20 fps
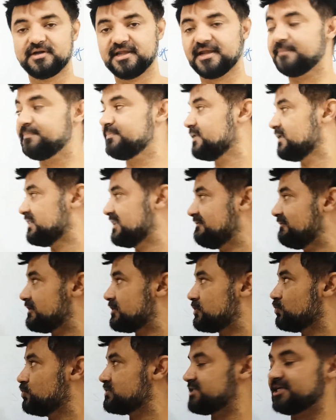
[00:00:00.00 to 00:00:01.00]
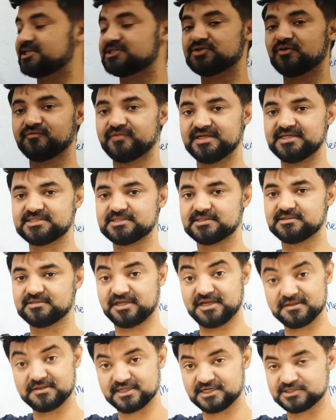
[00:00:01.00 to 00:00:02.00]
Okay. There were 2 sets of this,
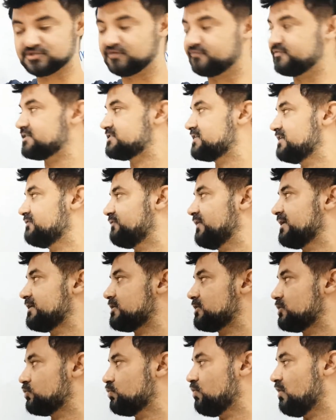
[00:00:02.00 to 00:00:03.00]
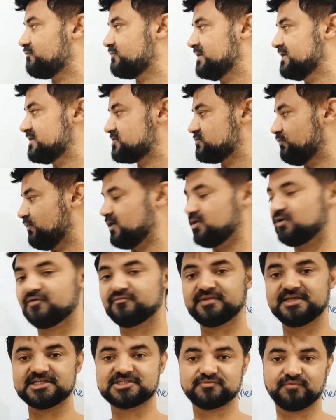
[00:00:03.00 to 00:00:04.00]
3 sets of this in fact, 2 of this, 1
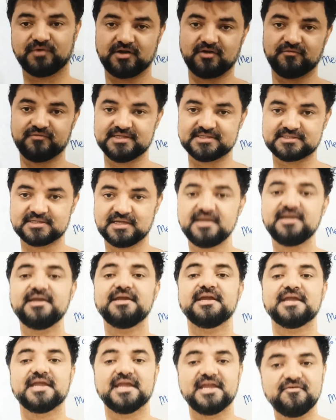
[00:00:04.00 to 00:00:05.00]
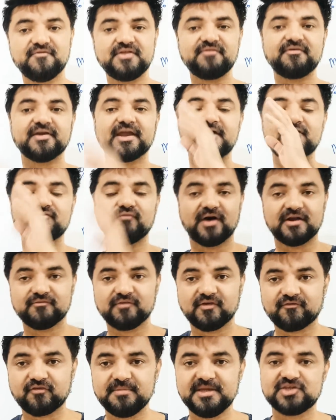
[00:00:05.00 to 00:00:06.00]
of this, 1 of this. Even if you get
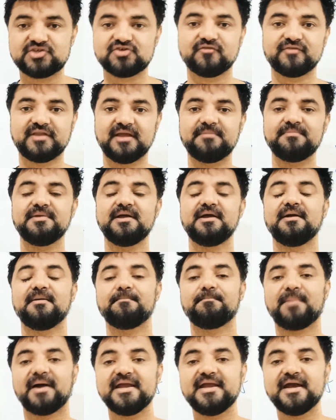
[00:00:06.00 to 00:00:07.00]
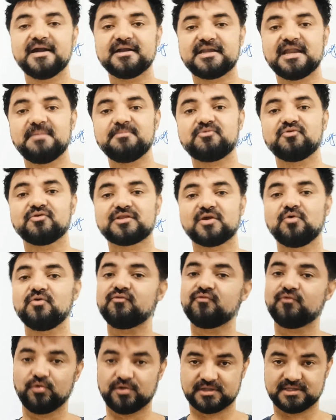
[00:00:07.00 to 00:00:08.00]
1-1 from each of them, my attempt was around
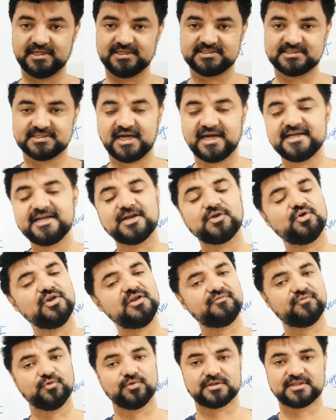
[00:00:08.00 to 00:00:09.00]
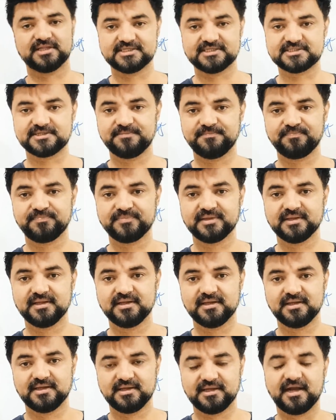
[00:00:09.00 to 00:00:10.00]
4 sets. I did only 4 sets.
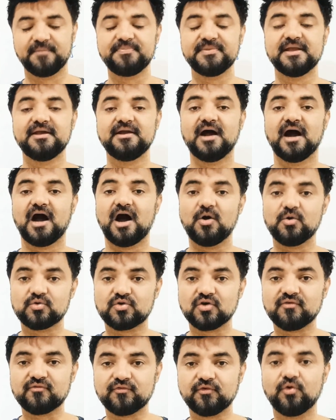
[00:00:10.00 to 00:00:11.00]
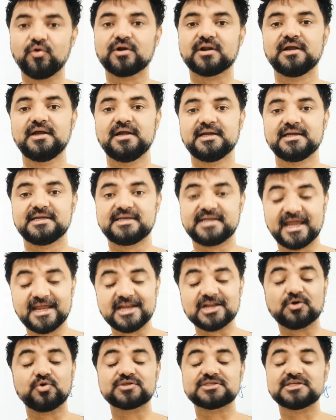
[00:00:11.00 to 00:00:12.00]
Yeah. Out of 4,
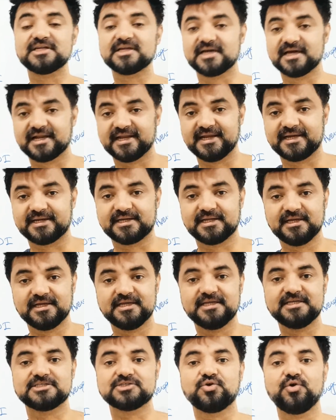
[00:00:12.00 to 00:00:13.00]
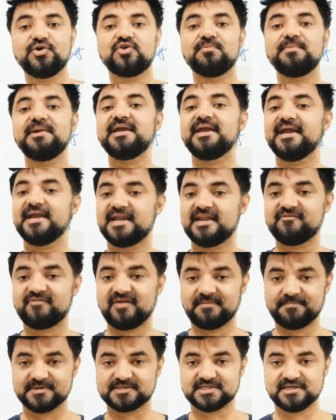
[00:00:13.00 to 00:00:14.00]
10 question correct is going to be
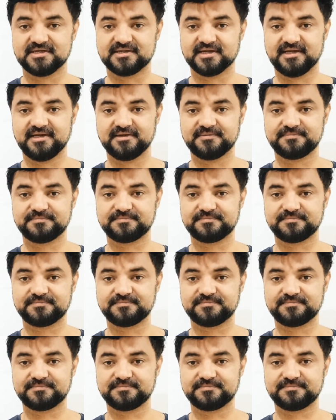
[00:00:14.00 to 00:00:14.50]
85 percentile.